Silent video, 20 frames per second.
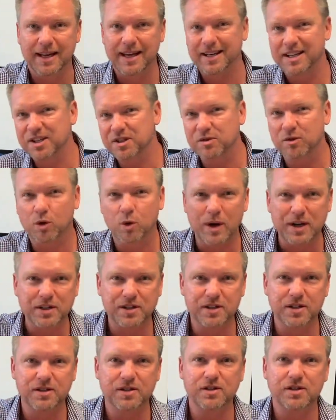additional
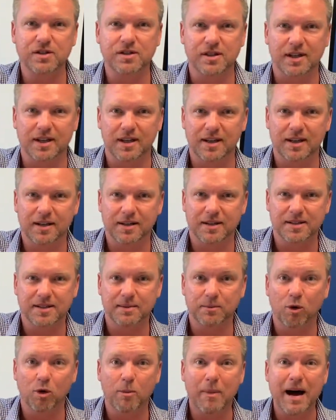questions,
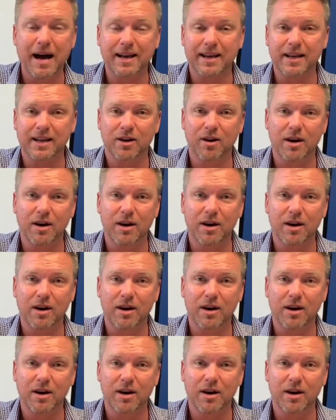some more marking